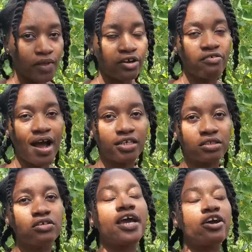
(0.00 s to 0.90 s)

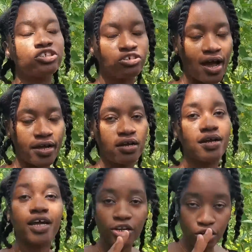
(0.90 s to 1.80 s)
air dried
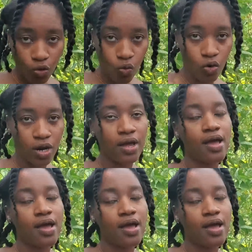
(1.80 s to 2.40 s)
in the cool,